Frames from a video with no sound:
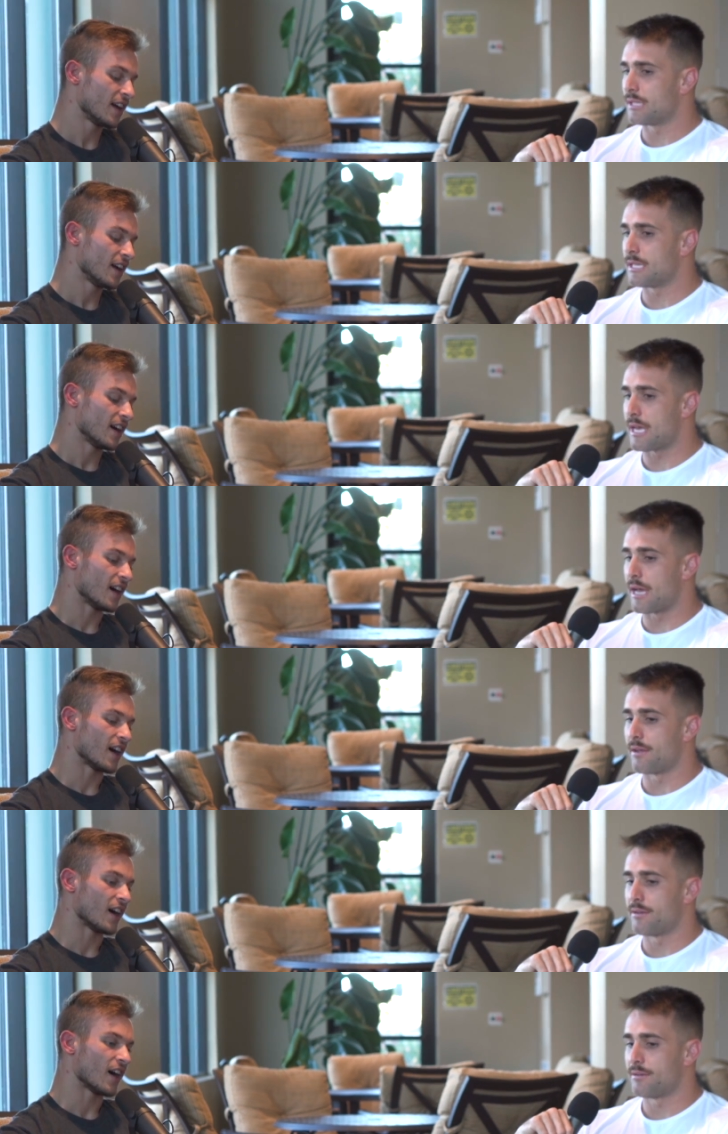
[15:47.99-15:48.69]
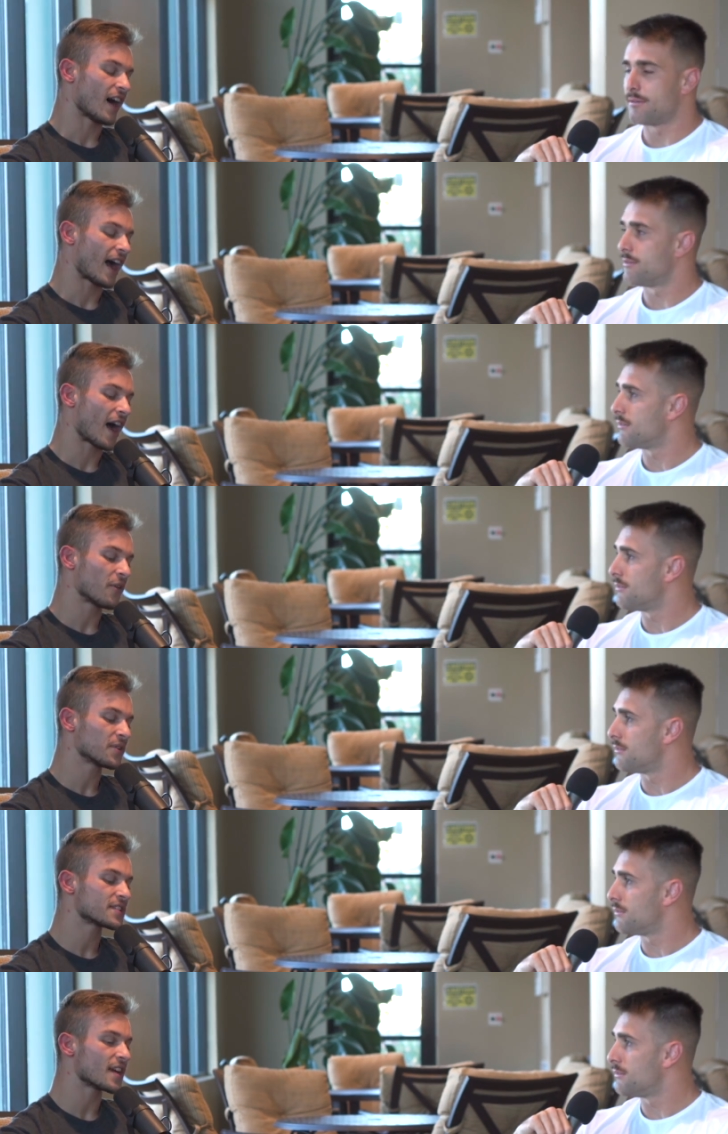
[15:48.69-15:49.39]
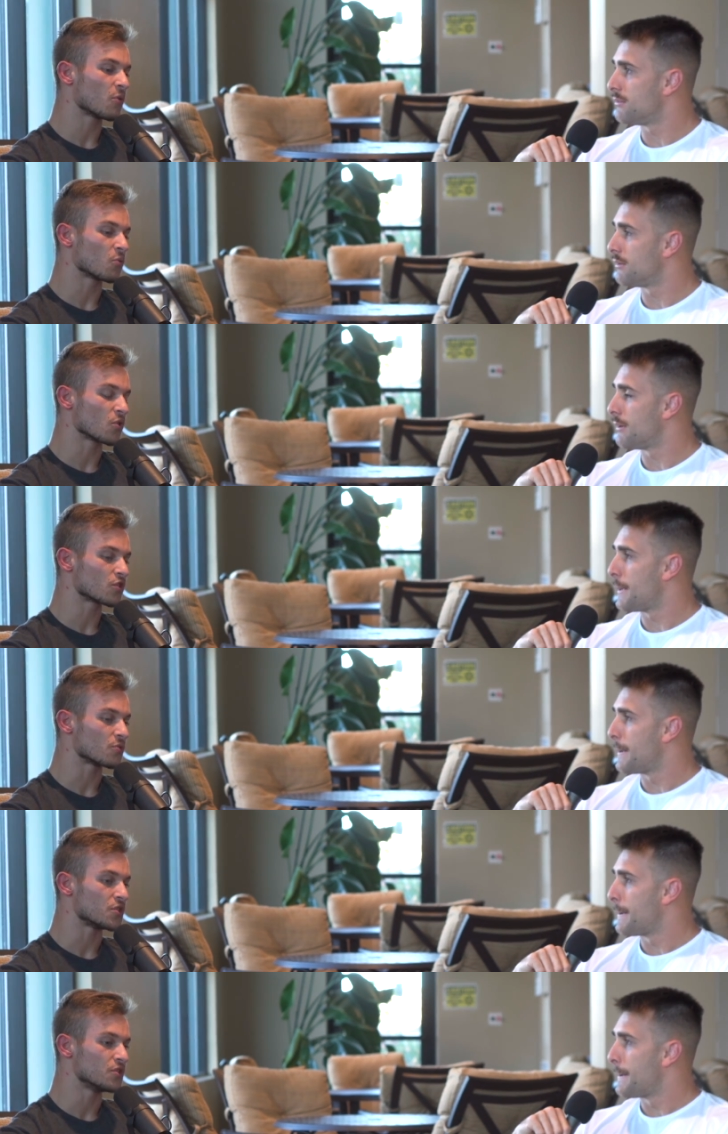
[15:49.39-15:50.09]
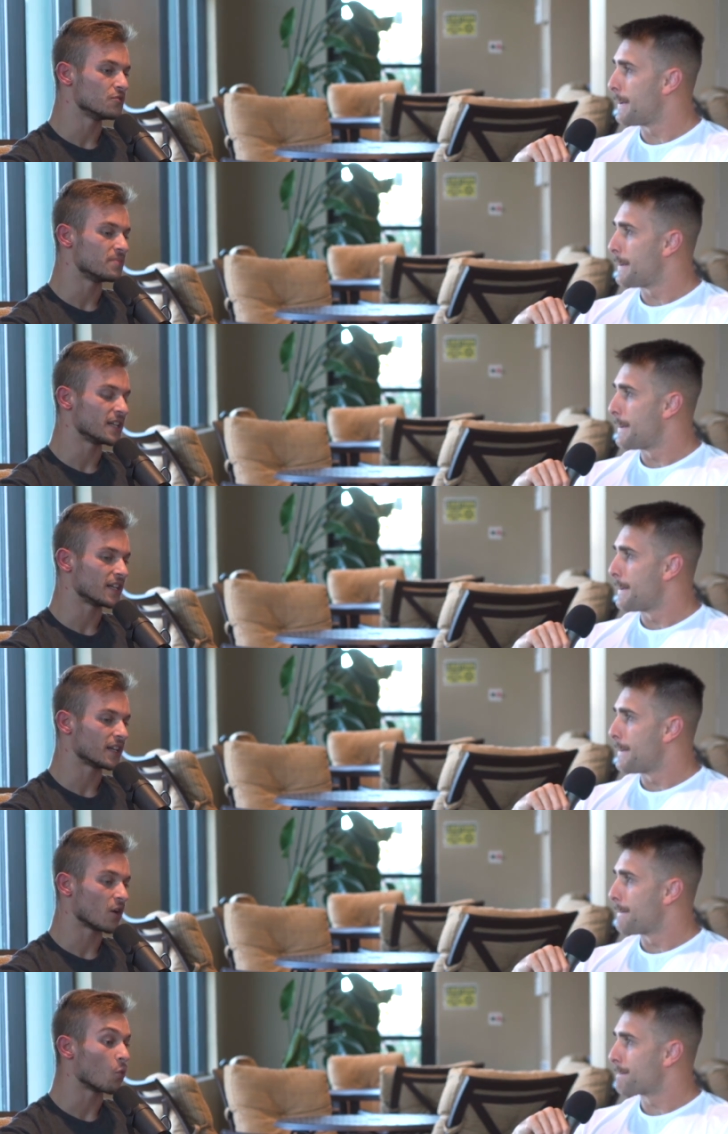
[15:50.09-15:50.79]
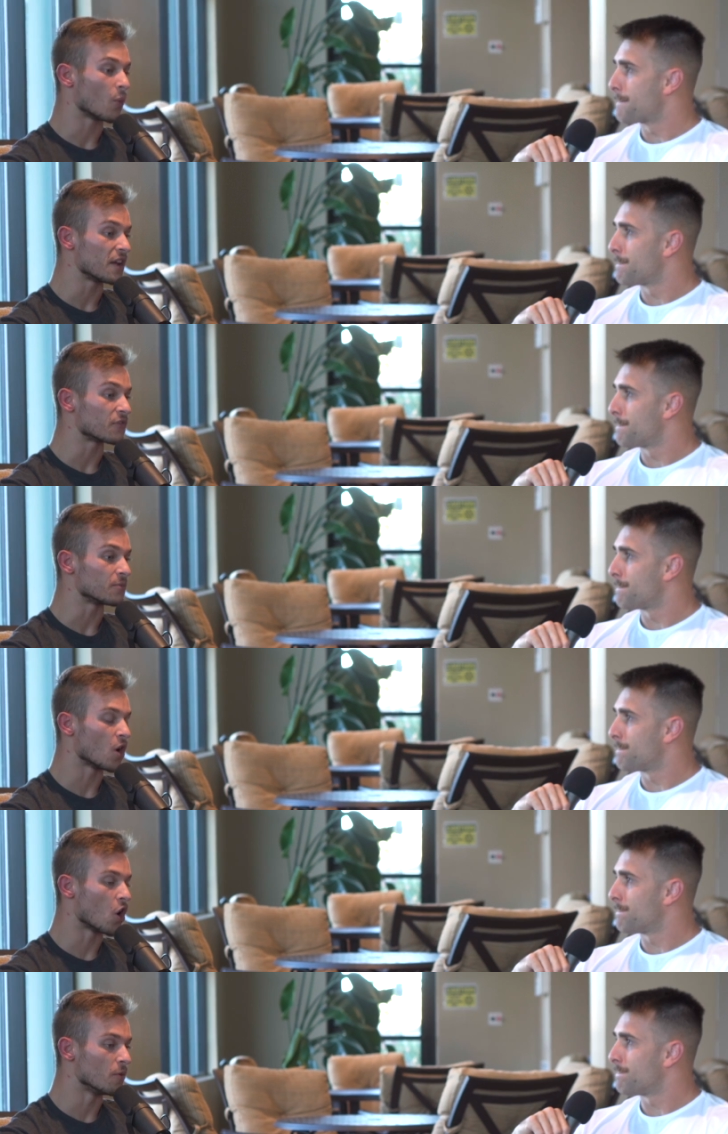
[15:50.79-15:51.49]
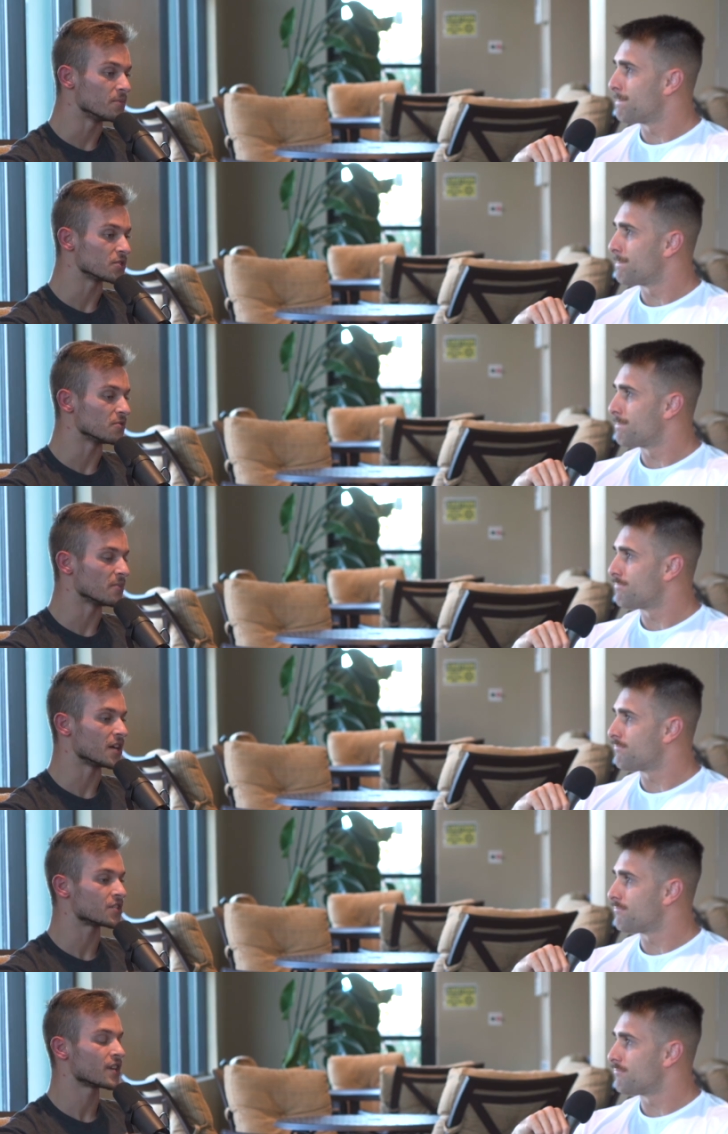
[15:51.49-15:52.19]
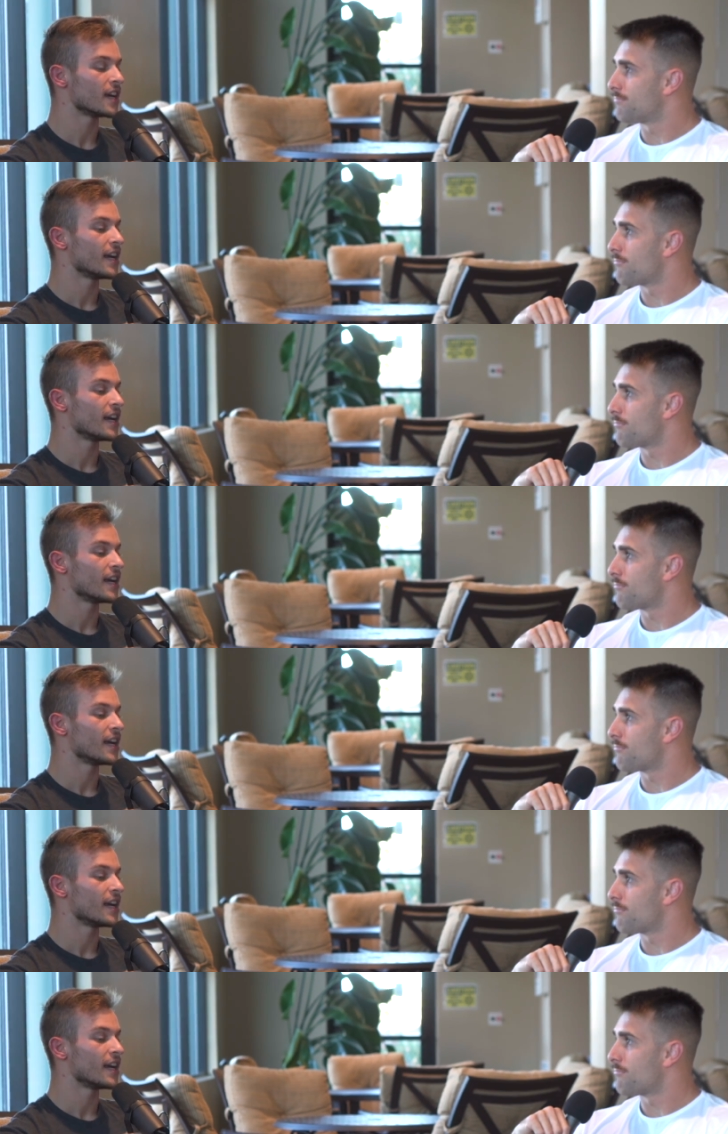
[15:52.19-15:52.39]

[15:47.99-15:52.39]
Speaker 1: Yeah. Uh, how does that work with you being away from home so much,